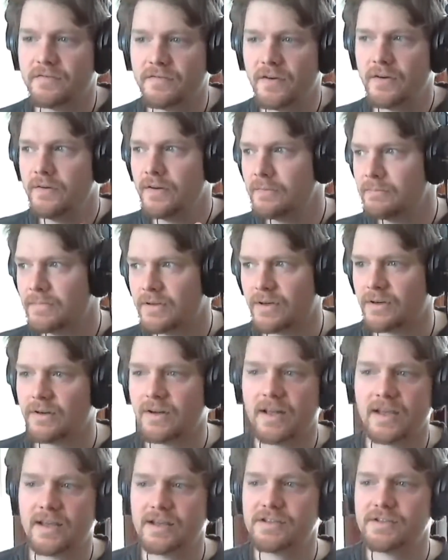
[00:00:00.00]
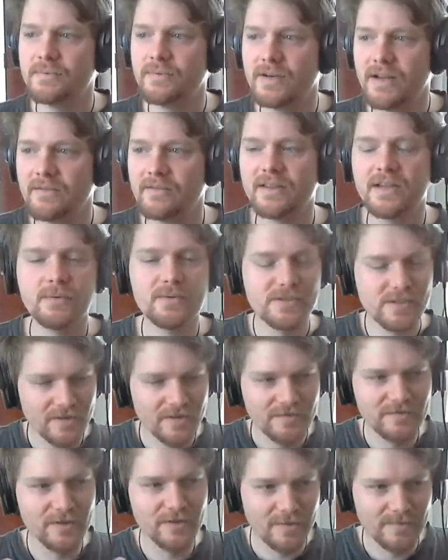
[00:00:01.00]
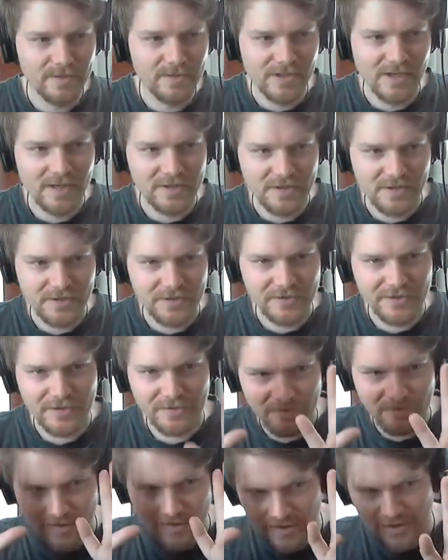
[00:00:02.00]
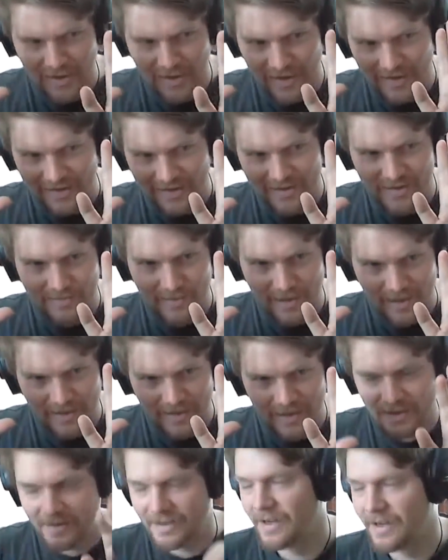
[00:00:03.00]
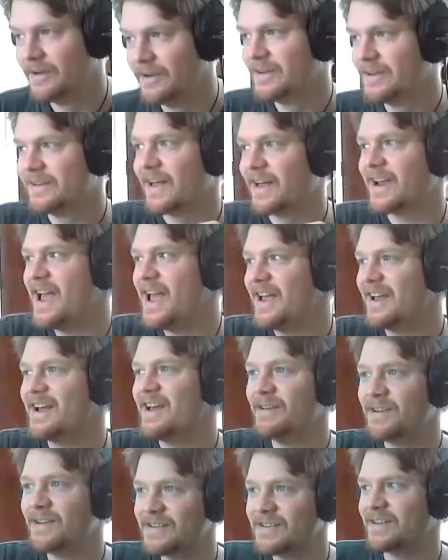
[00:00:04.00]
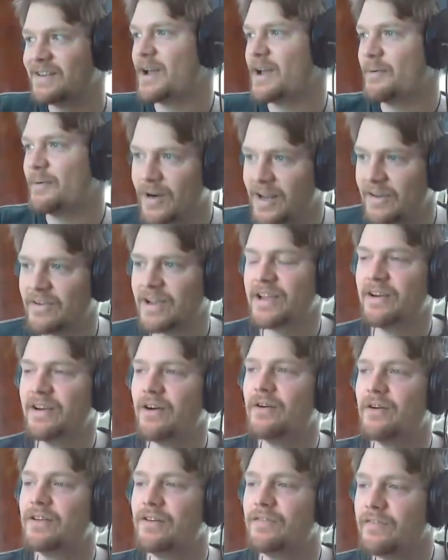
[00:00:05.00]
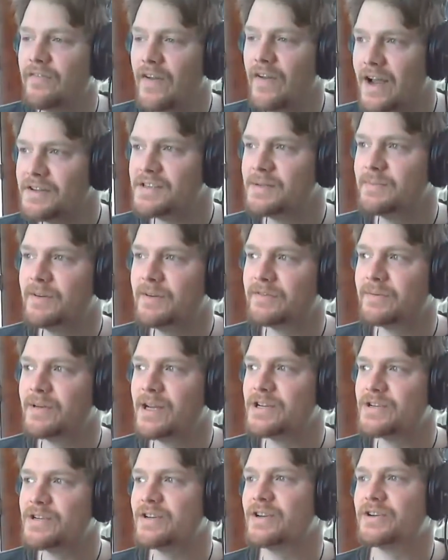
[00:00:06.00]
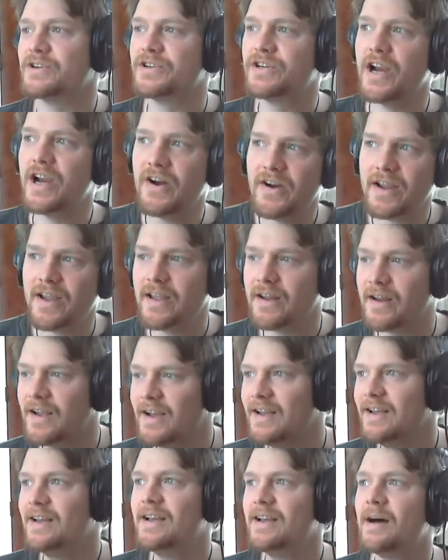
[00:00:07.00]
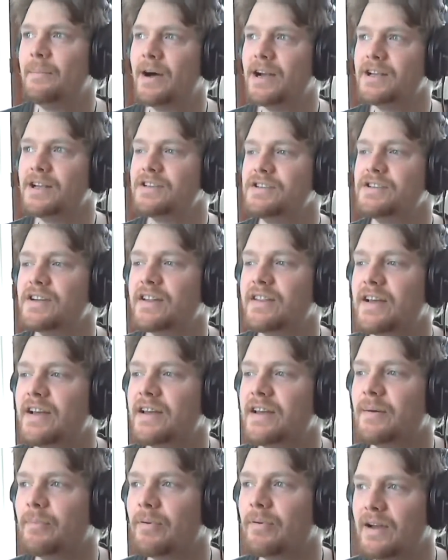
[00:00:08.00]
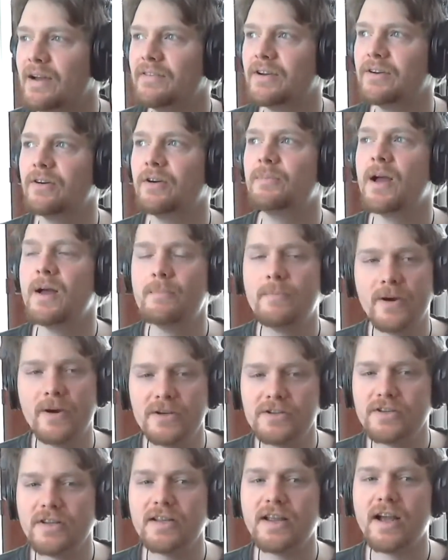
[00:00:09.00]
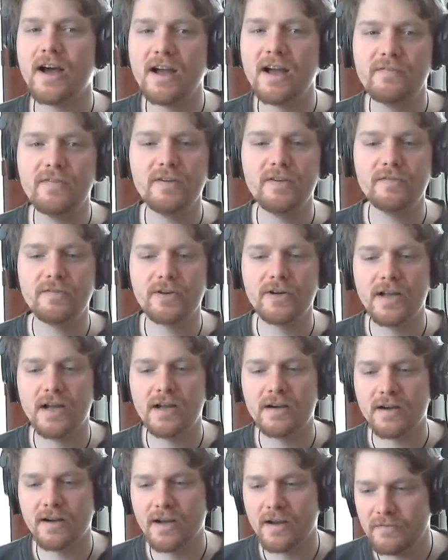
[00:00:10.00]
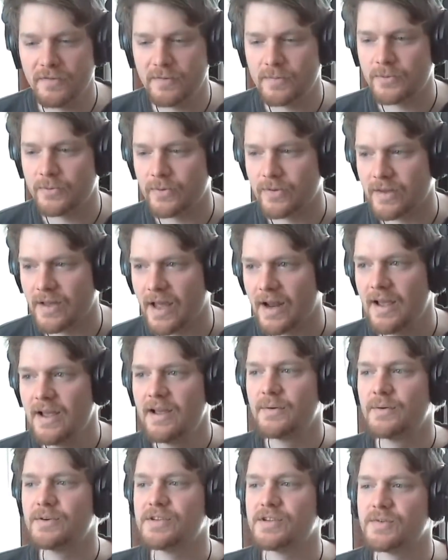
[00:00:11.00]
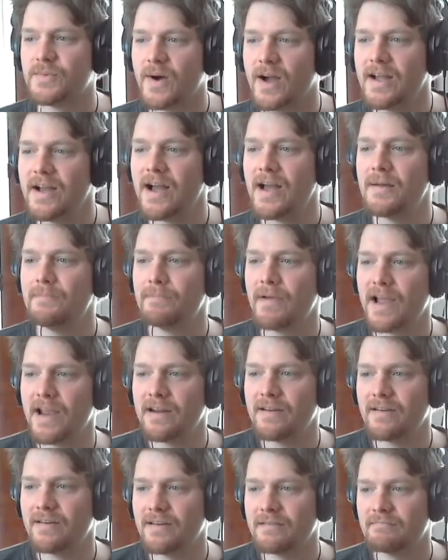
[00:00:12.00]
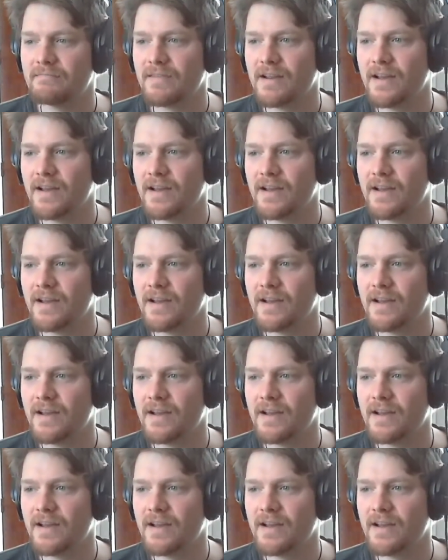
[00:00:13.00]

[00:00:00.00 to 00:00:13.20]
phone number, or, like, here's a whatever. There was no phone numbers in our situation. Okay, just making that clear. Like, and like, whatever, you know, you found some information, you're sharing it amongst each other in a private group. Personally, I feel very uncomfortable with that, which is why I made